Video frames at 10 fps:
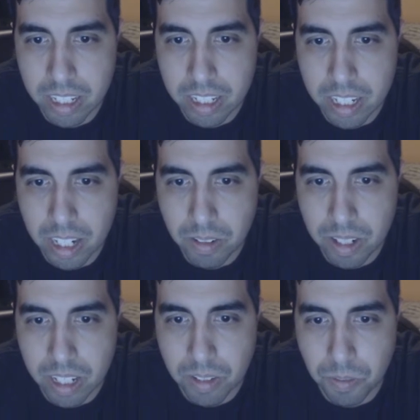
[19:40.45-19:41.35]
It is now
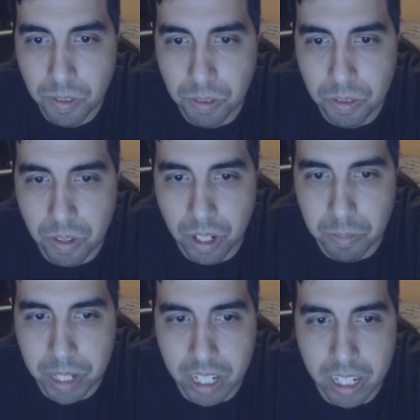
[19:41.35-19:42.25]
that the real
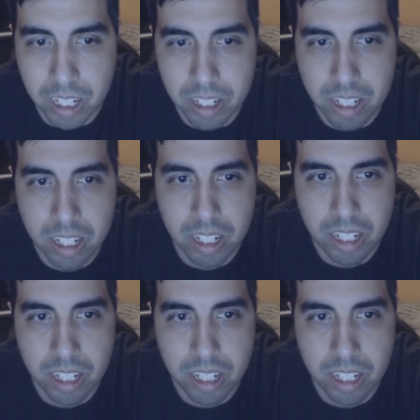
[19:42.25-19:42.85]
trial begins.